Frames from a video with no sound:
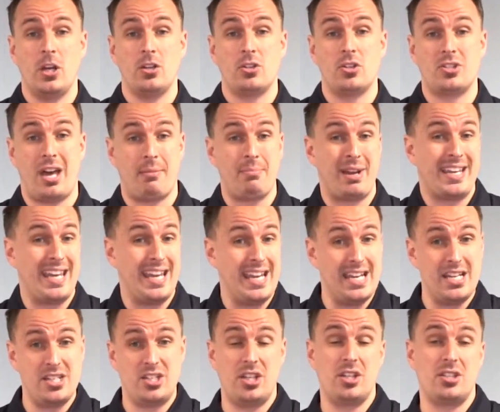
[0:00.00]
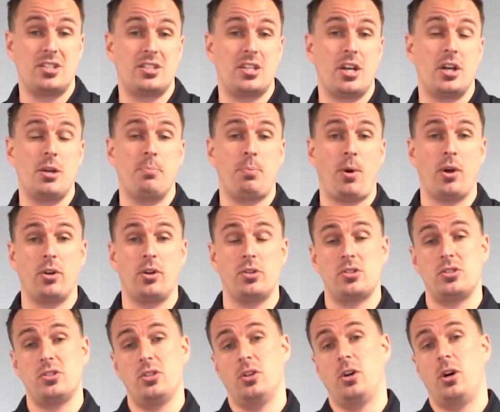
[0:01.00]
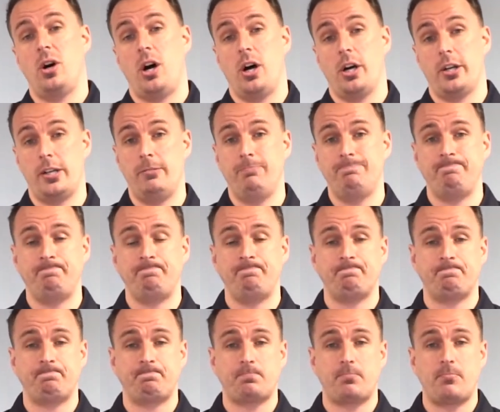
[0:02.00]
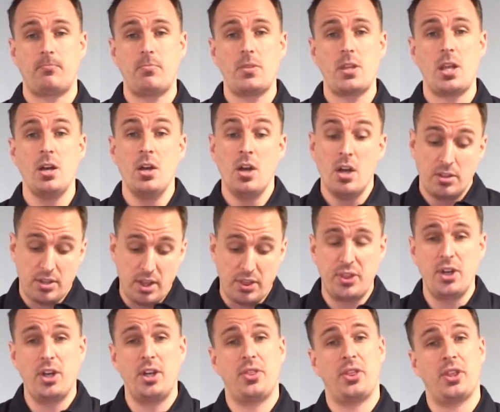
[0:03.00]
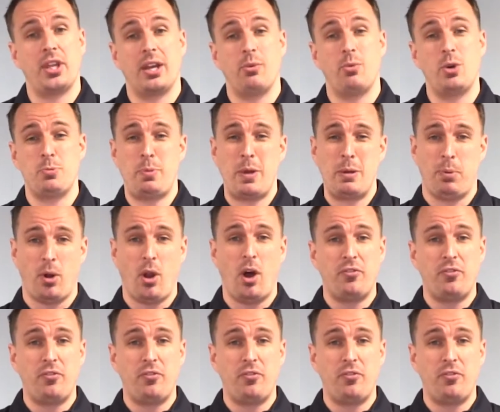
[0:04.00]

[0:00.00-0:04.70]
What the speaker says: Does that make it easier to sell your product or harder? The third thing which people